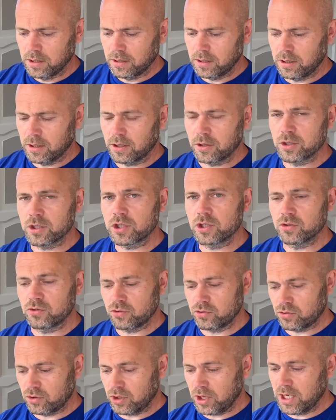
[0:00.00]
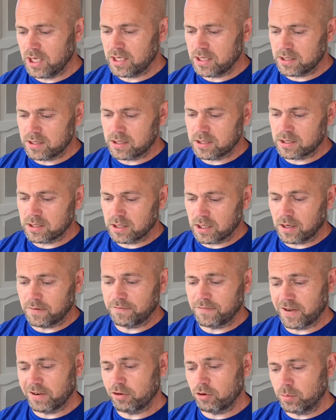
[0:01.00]
The answer is a
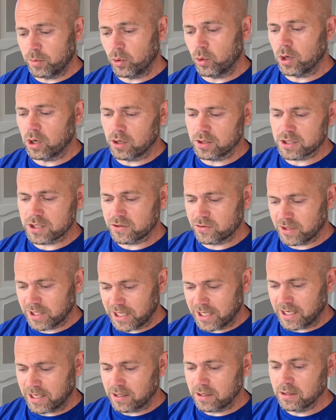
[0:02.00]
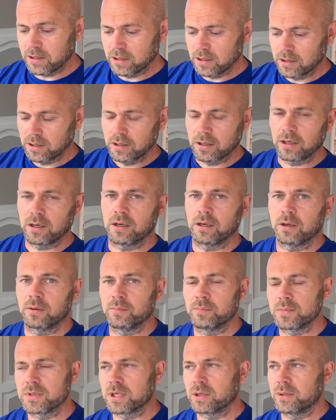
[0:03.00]
variable answer again.
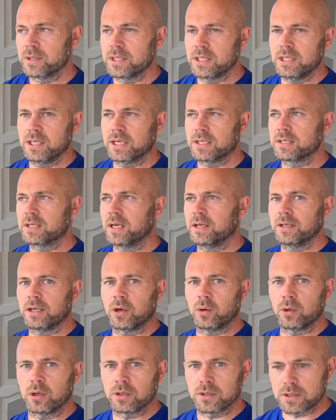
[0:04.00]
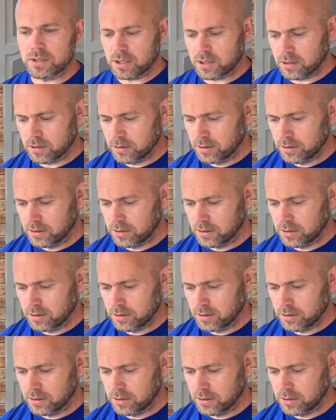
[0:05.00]
So it's a yes and no answer.